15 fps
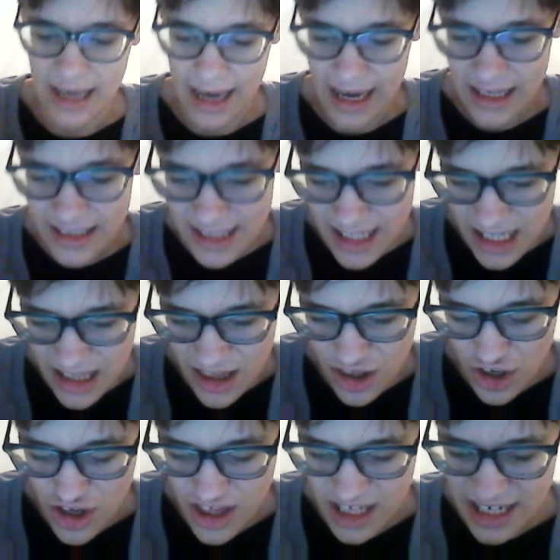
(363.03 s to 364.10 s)
the 18th
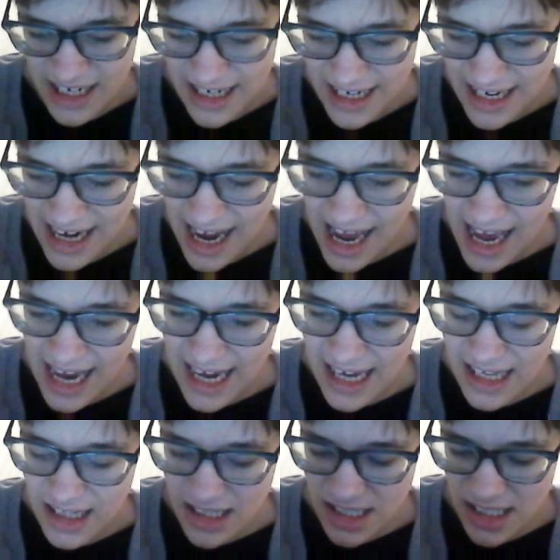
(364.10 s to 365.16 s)
or the
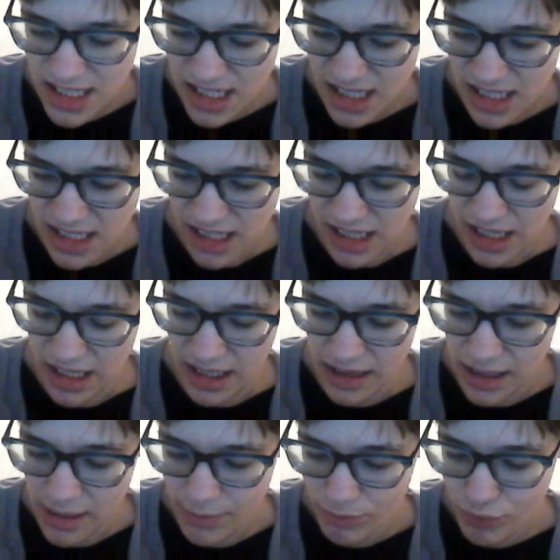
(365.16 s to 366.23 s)
19th?
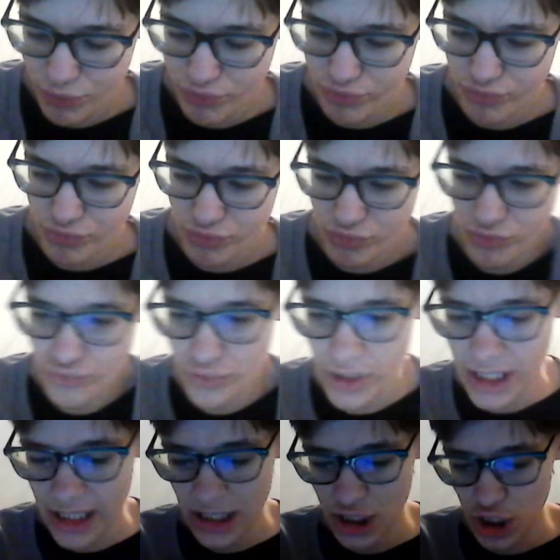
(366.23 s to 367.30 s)
I'm
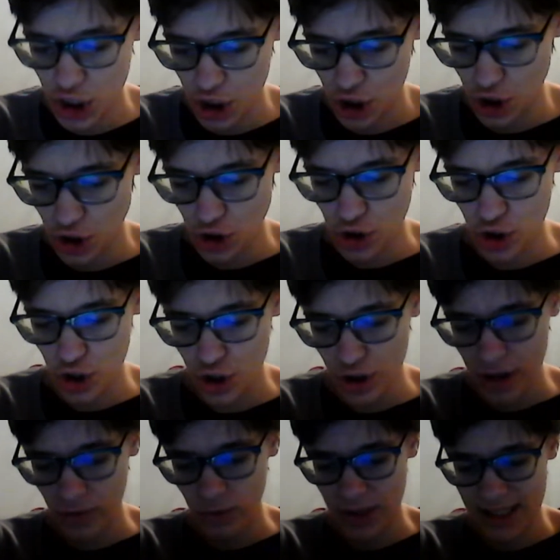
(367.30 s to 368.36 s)
pretty sure
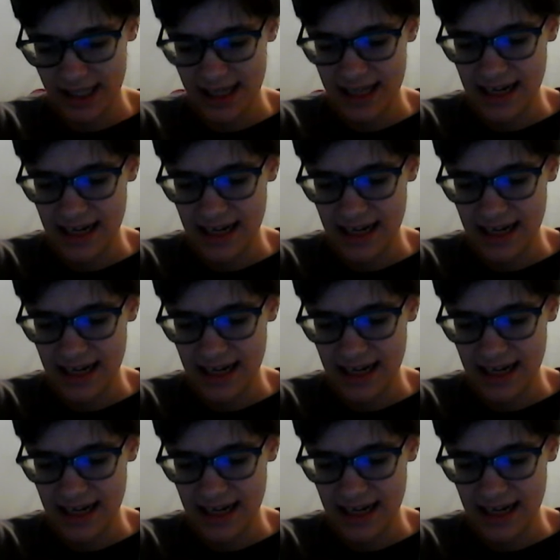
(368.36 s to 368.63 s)
it was the